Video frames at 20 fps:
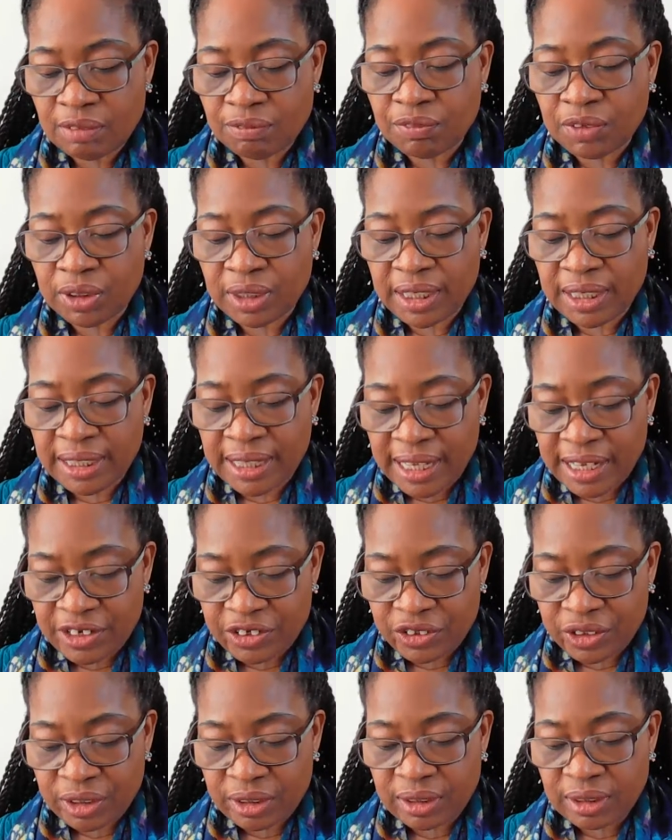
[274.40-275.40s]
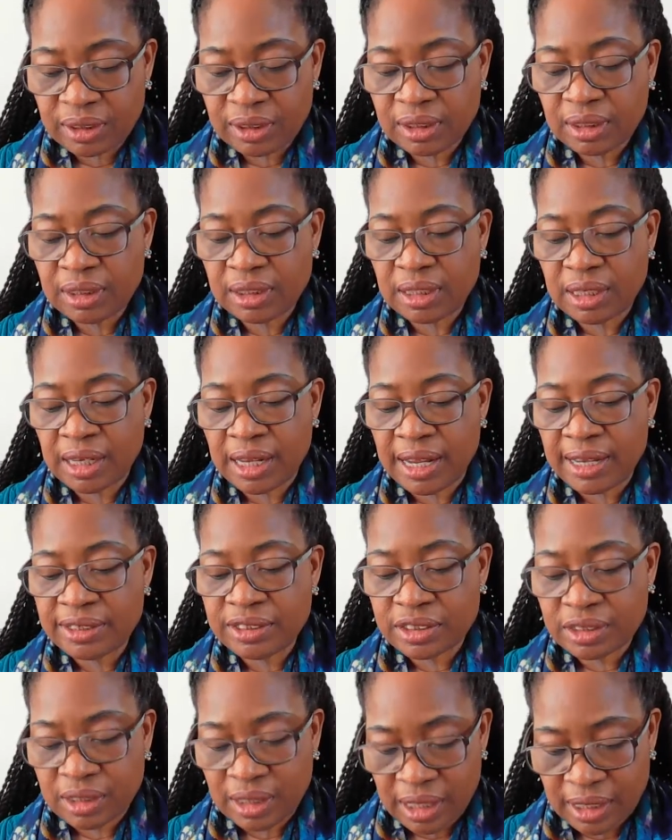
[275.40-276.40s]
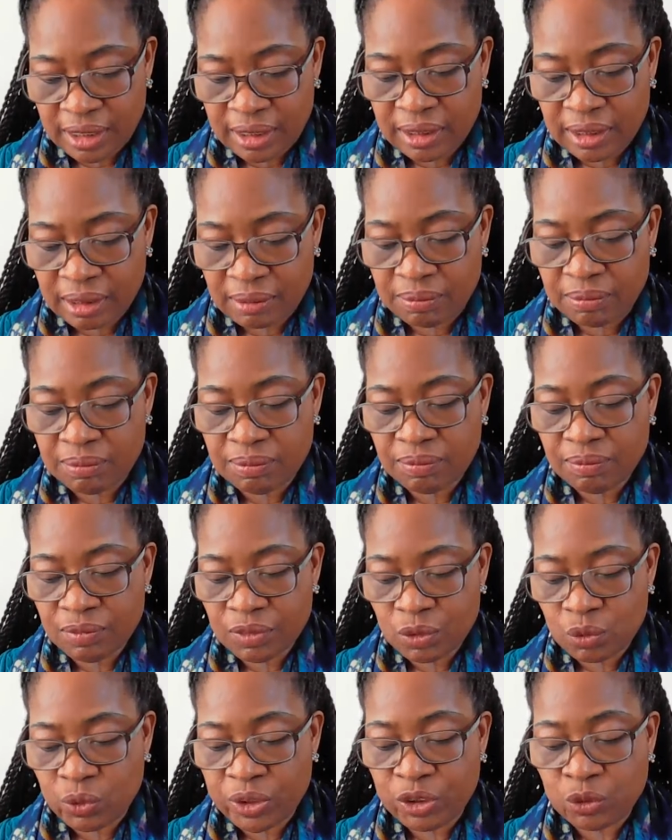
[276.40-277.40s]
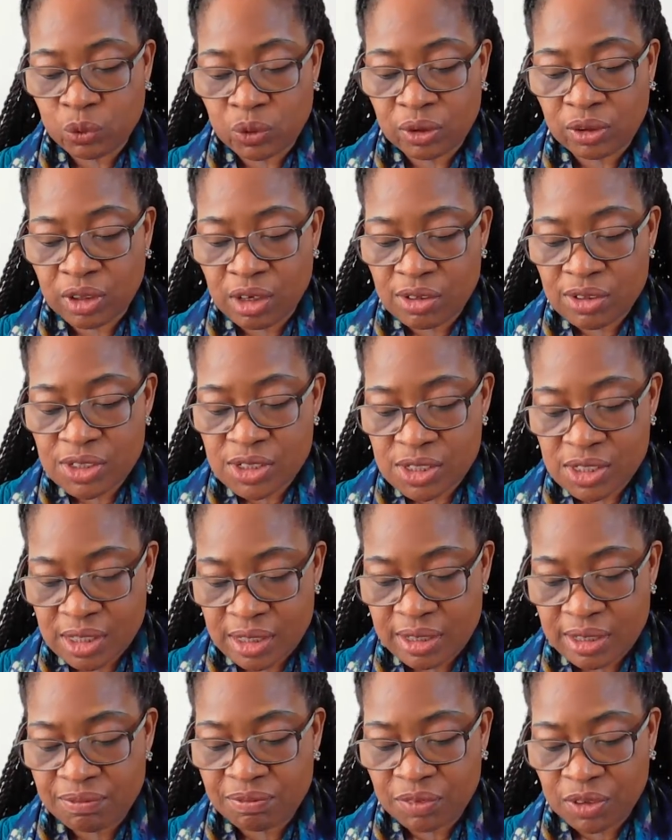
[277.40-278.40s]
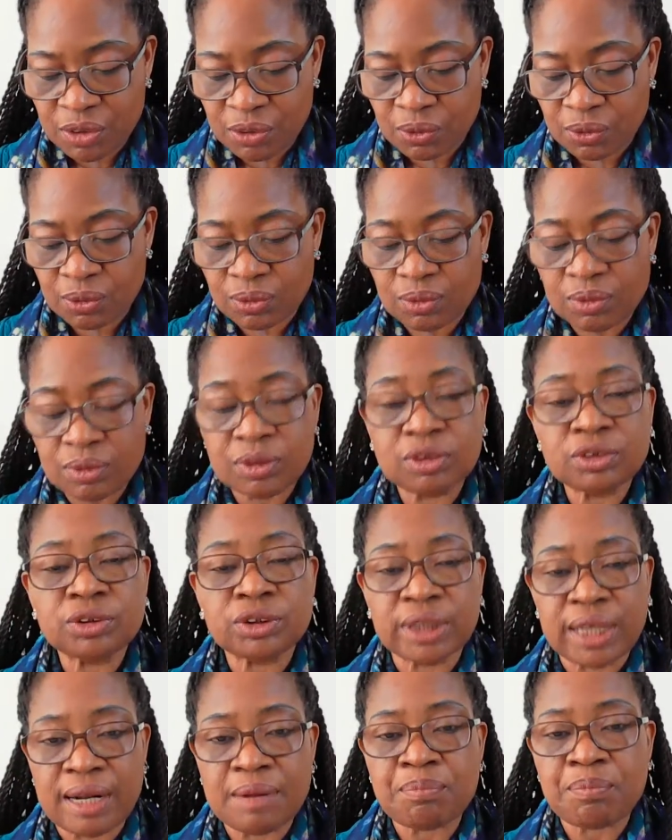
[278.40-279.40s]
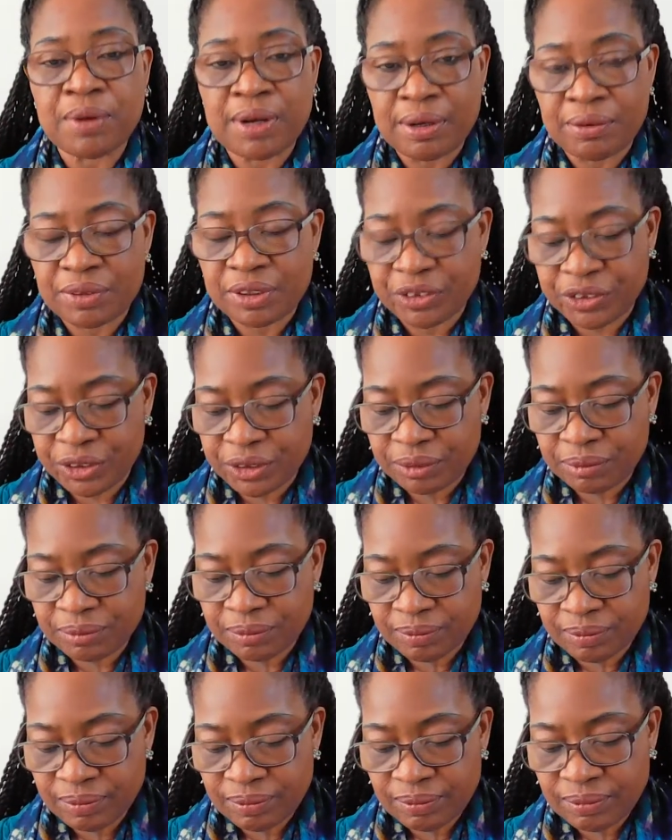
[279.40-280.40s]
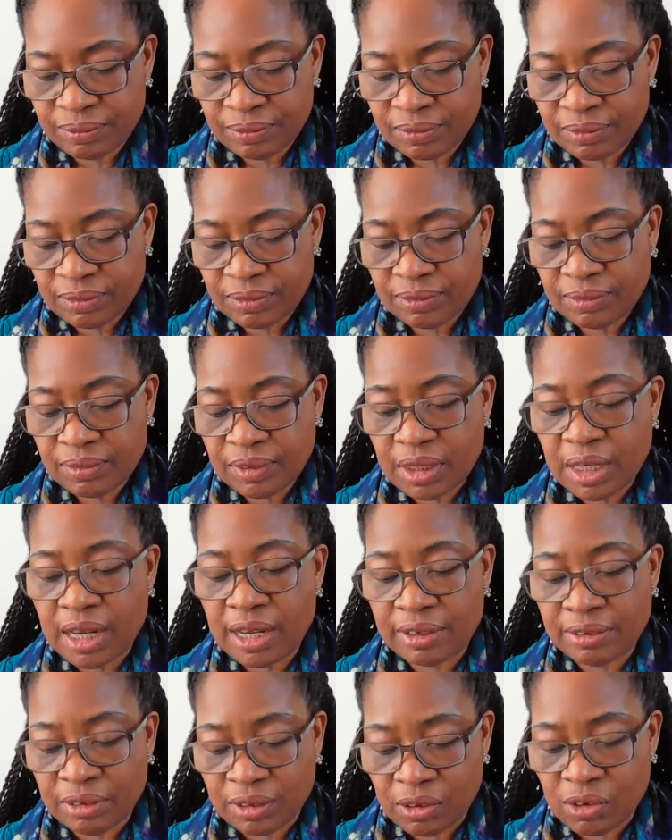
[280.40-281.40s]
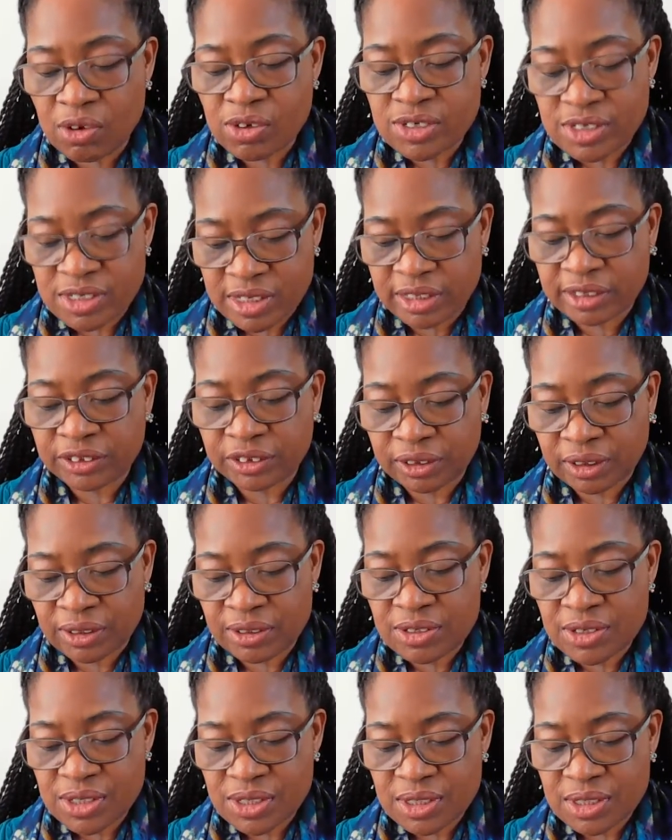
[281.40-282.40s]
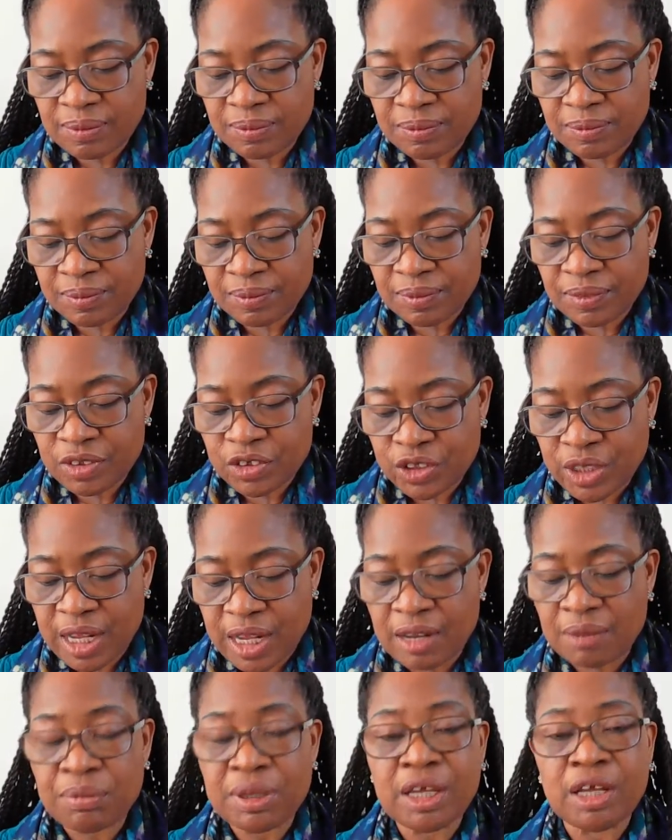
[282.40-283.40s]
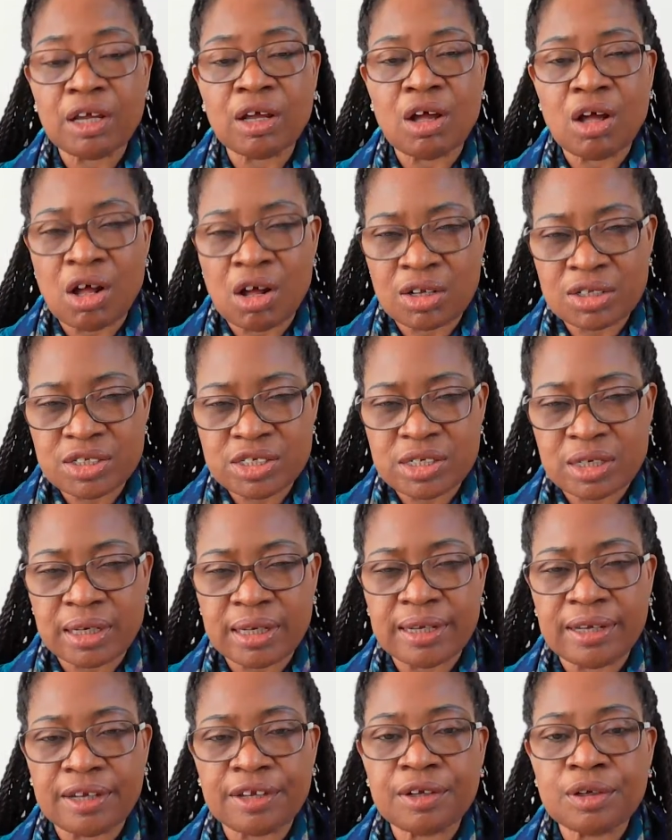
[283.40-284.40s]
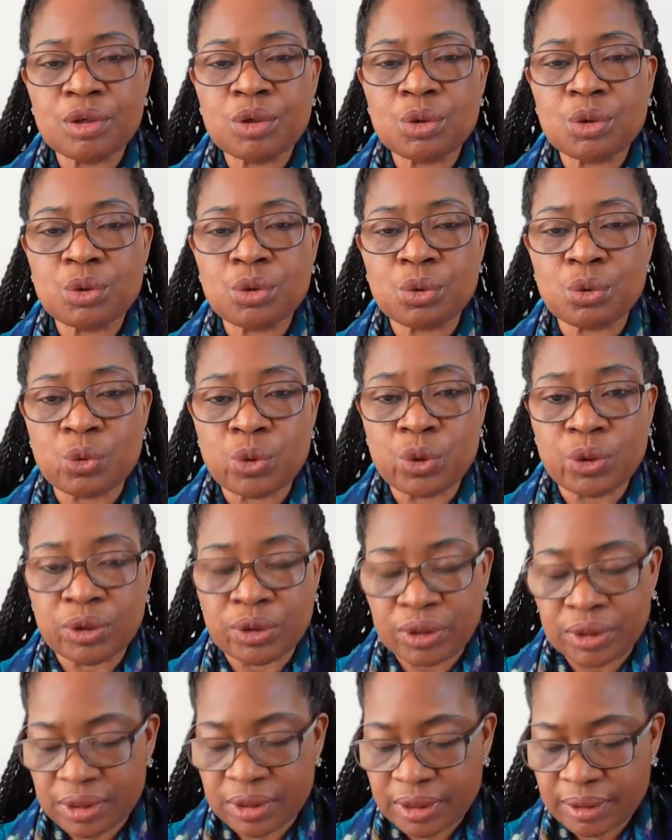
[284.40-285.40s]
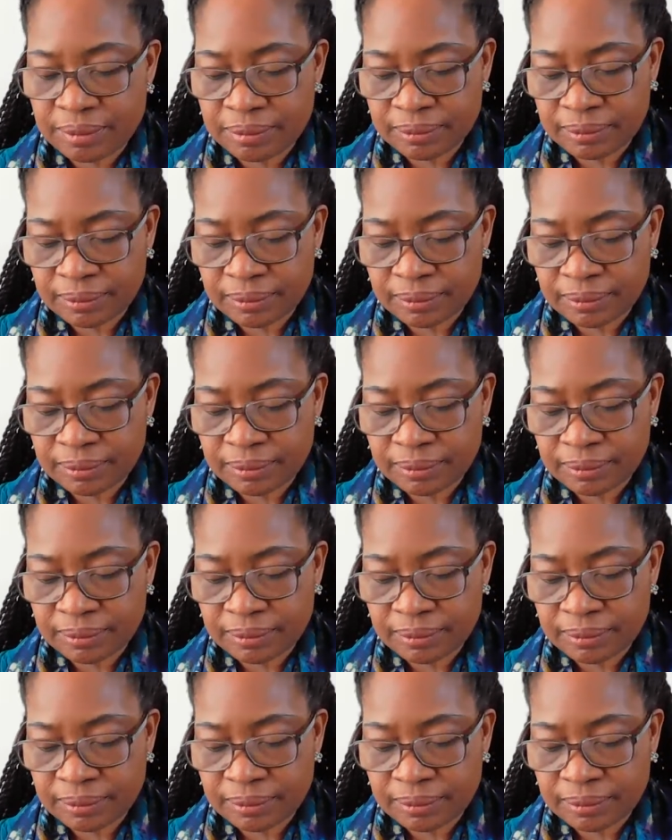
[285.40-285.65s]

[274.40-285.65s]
For the nation and kingdom which will not serve you shall perish, and those nations shall be utterly ruined.